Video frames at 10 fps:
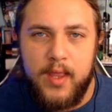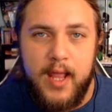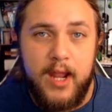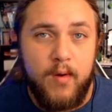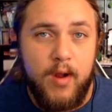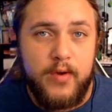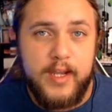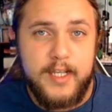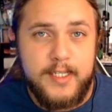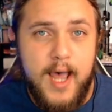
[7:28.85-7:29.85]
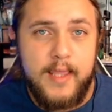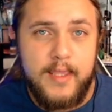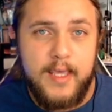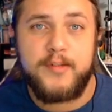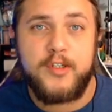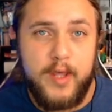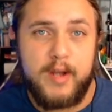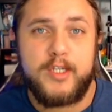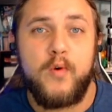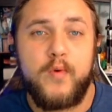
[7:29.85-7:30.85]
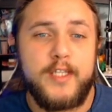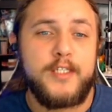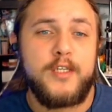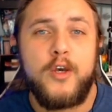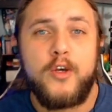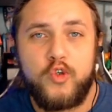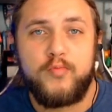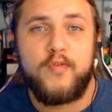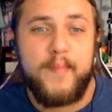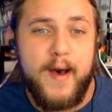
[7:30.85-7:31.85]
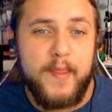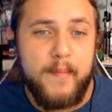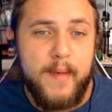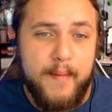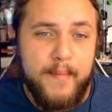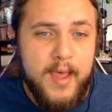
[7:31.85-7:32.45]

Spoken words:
later on, you can assign them to their tokens to move about the map.